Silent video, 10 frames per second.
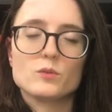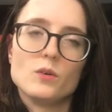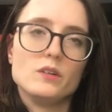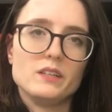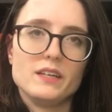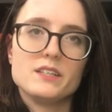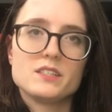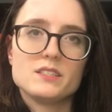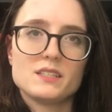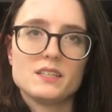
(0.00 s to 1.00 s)
role in the
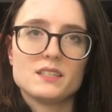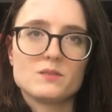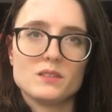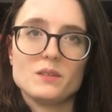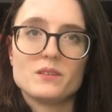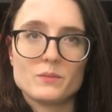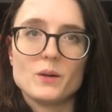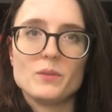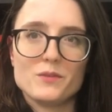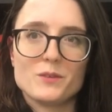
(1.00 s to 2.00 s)
agency. That's really what I'm
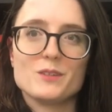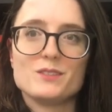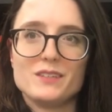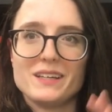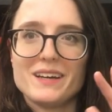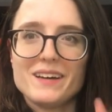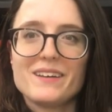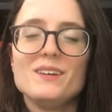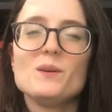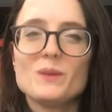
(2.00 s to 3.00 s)
hoping for. So like
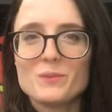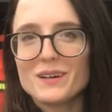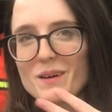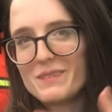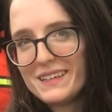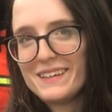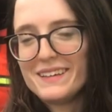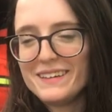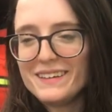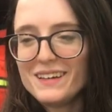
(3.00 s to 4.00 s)
new people coming
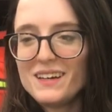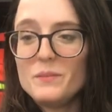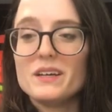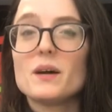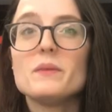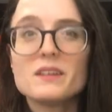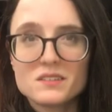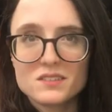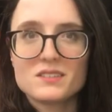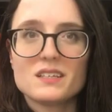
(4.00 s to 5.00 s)
in, becoming
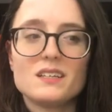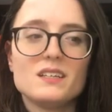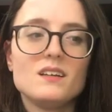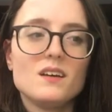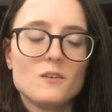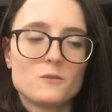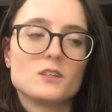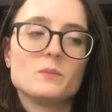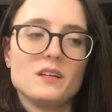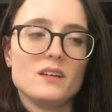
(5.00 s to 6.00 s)
interested,
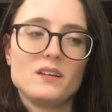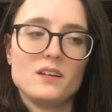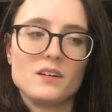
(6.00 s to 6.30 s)
forming, you